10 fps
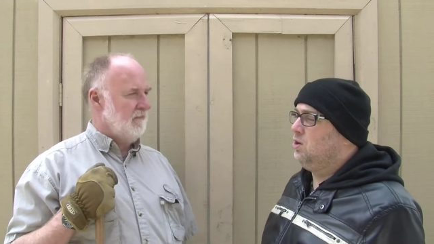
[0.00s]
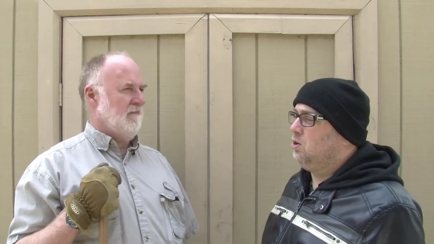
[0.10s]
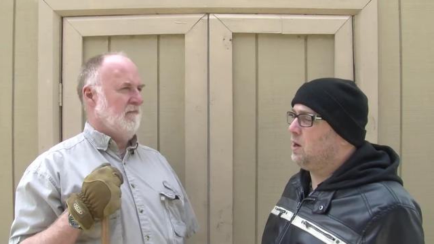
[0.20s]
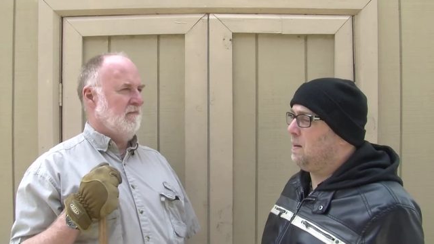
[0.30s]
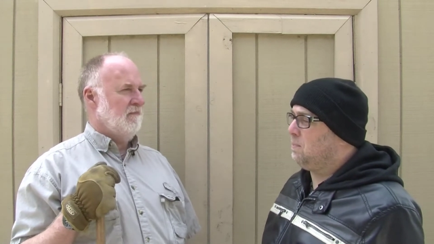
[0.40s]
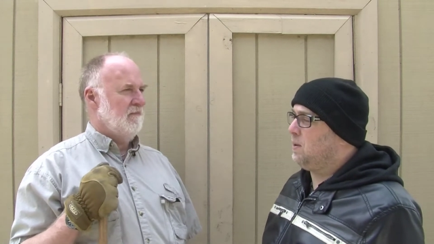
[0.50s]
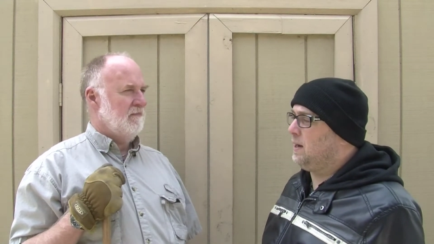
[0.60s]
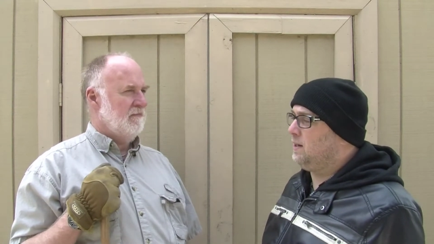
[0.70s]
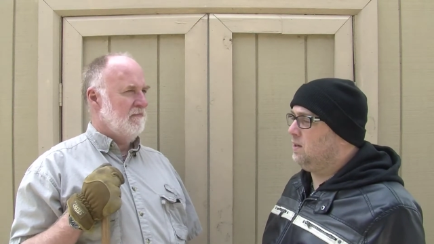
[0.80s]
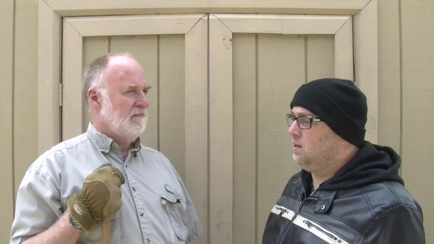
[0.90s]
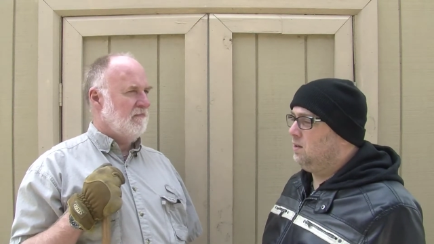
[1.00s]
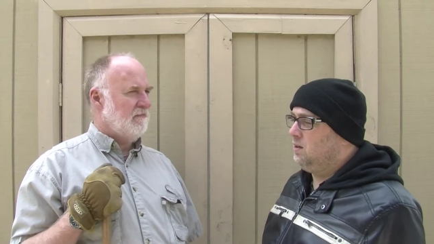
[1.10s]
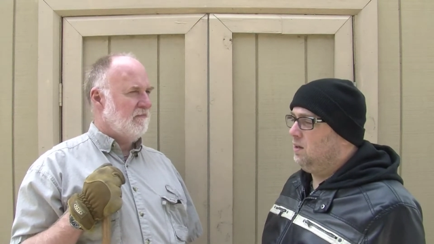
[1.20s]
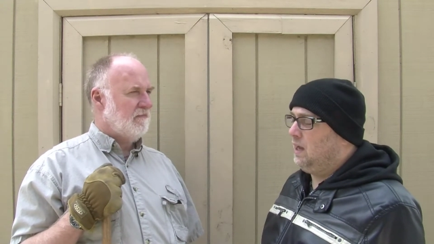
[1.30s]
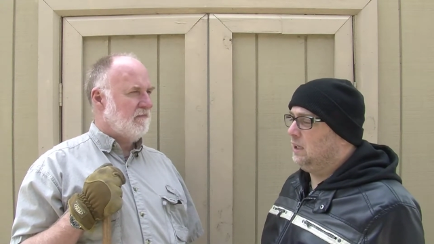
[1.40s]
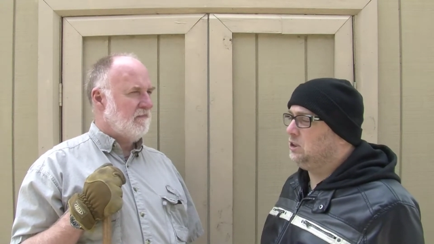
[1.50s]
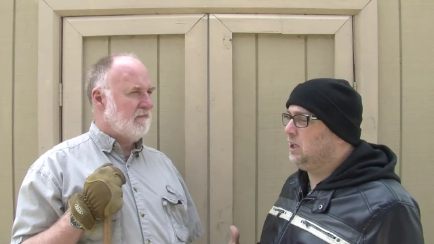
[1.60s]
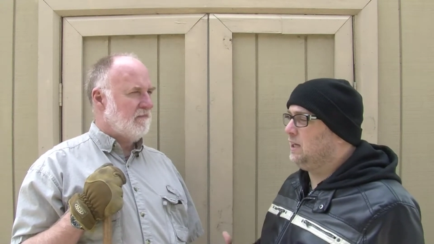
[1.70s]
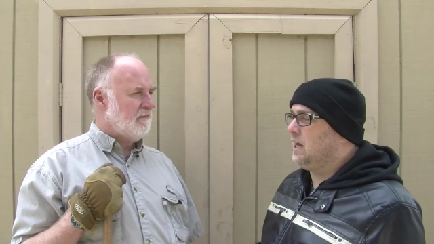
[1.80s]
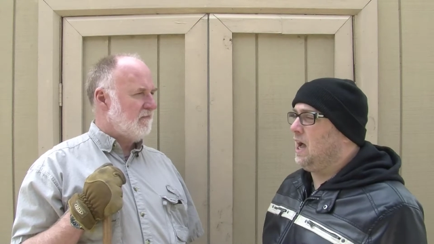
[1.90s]
Speaker 1: who got pregnant, and she
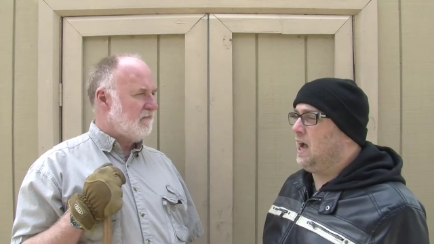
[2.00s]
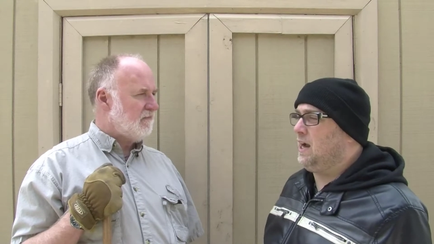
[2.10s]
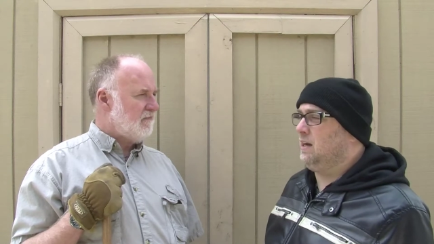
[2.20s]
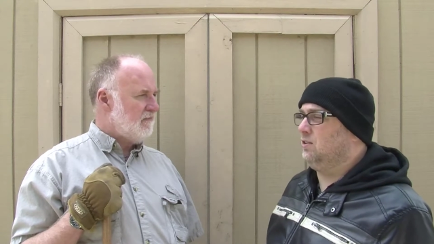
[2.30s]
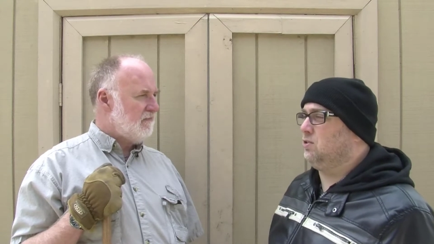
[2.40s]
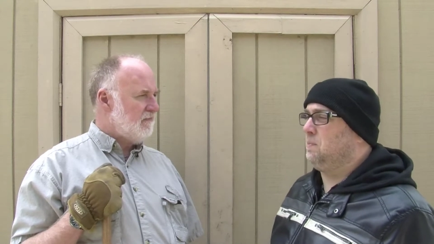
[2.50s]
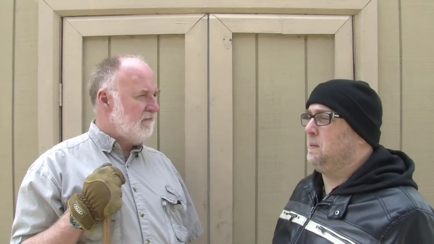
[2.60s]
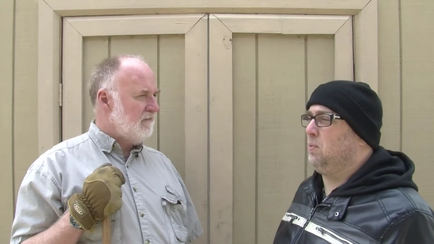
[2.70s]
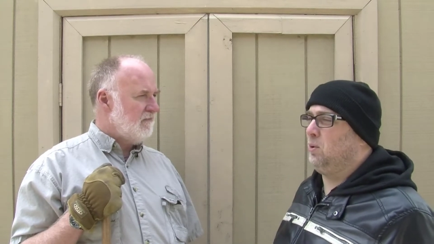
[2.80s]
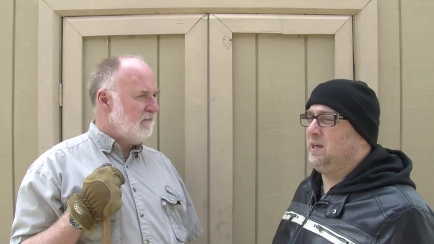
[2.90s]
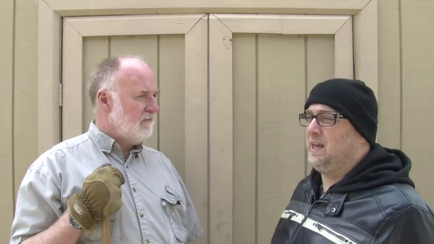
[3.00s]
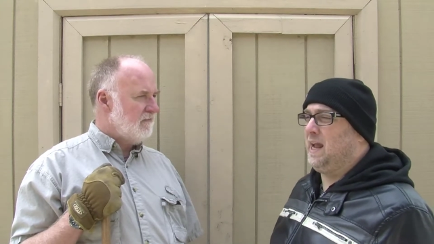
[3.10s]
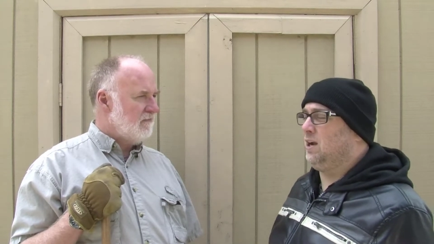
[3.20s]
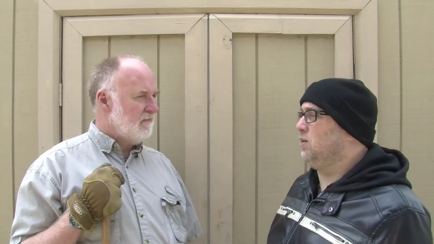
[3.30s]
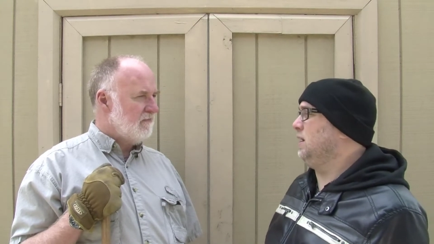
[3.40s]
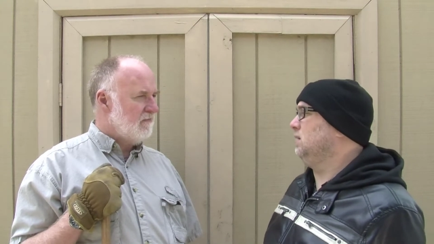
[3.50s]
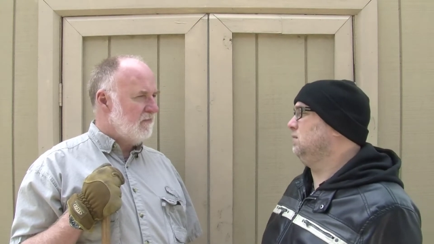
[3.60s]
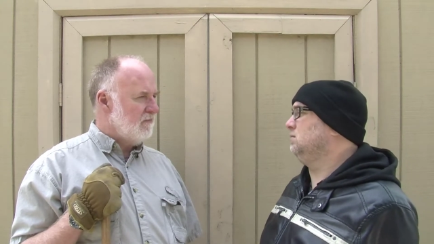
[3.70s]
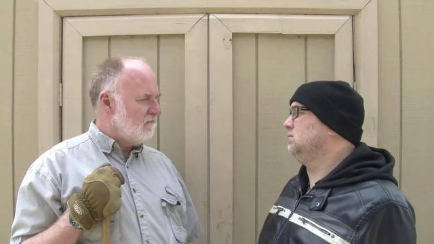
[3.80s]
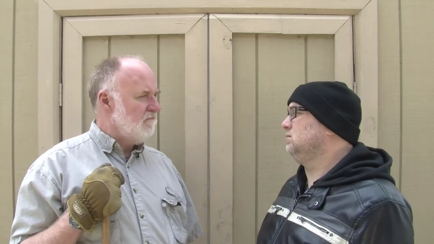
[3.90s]
had to hide it so people wouldn't get angry.
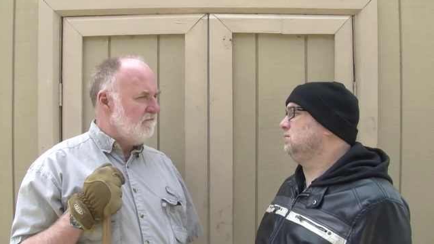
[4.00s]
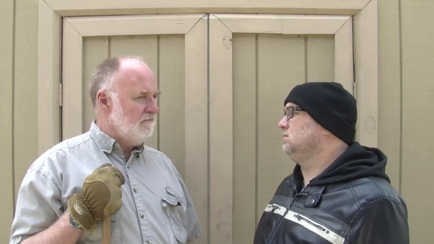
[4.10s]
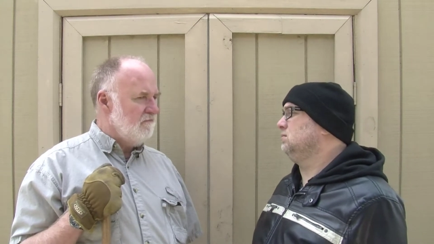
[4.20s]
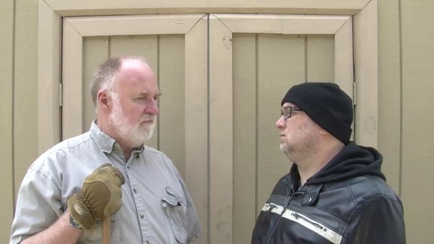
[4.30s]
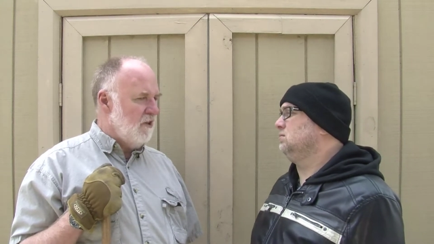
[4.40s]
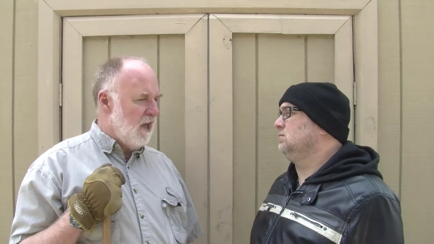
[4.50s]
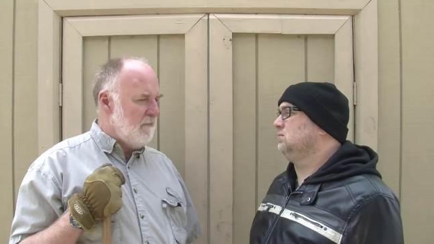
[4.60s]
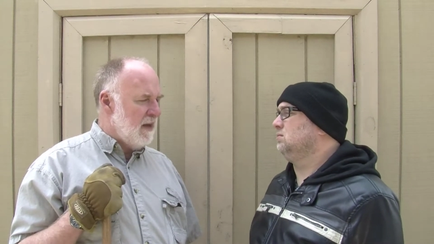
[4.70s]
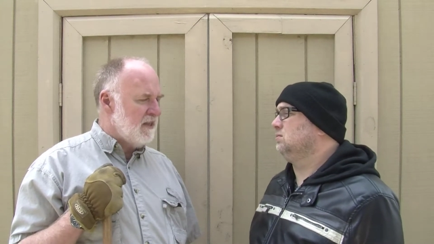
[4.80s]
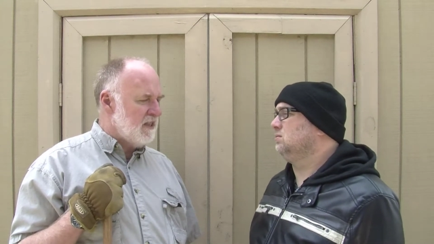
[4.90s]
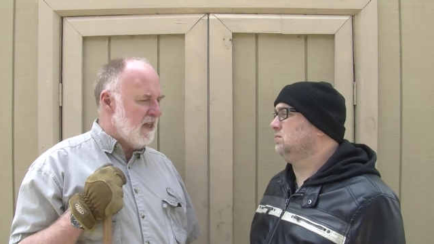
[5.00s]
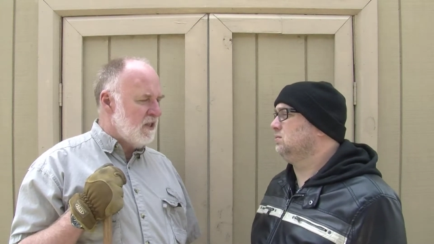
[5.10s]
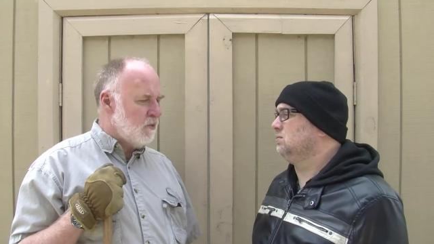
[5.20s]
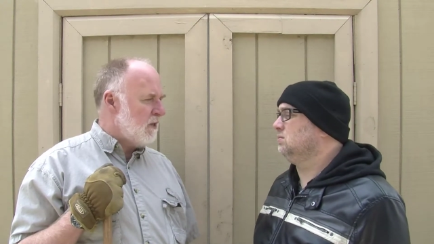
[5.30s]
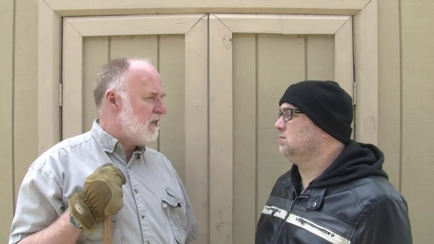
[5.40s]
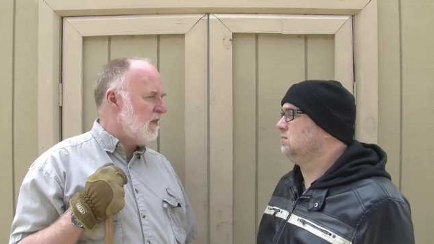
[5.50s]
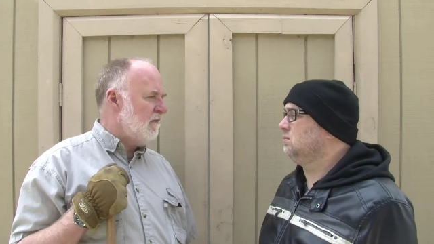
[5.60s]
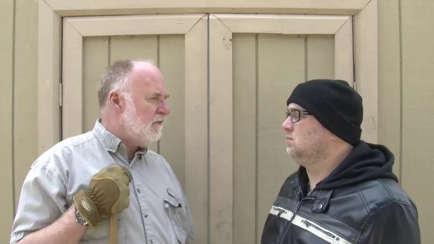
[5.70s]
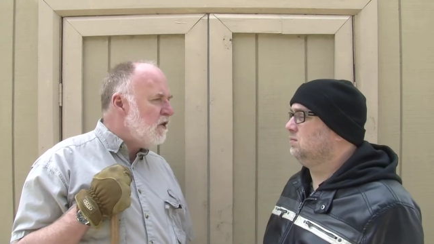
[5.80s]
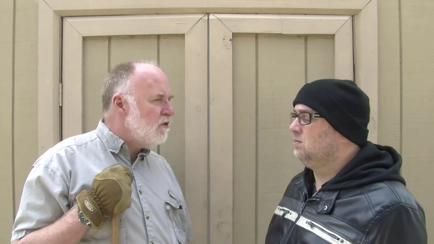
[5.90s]
Well,
Speaker 2: that makes sense. What's the
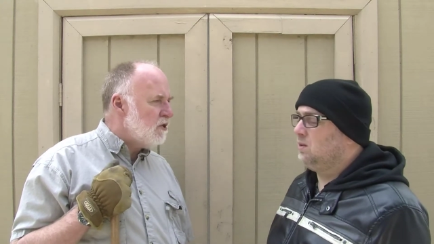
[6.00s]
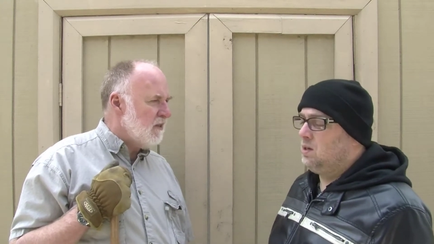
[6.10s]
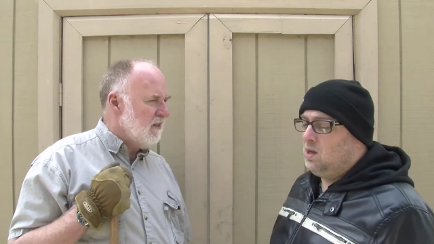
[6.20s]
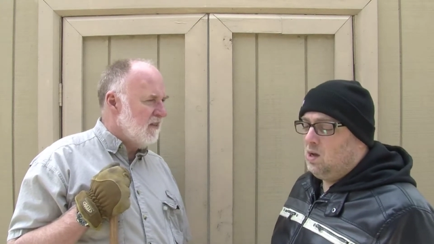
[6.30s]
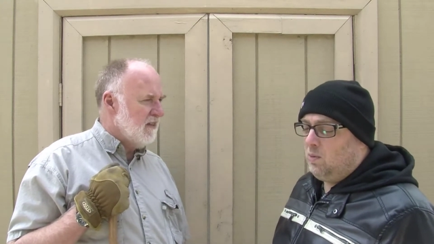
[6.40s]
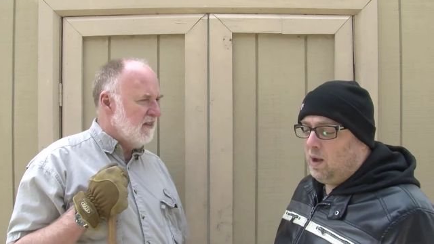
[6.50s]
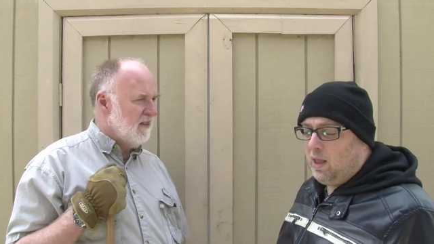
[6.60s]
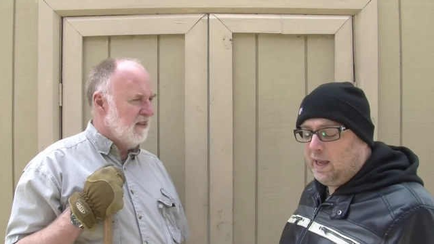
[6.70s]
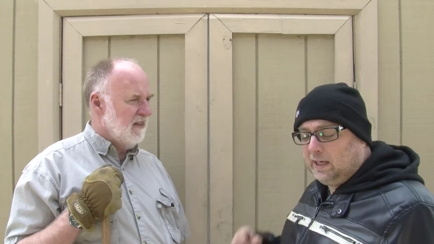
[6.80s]
confusion?
Speaker 1: Well, I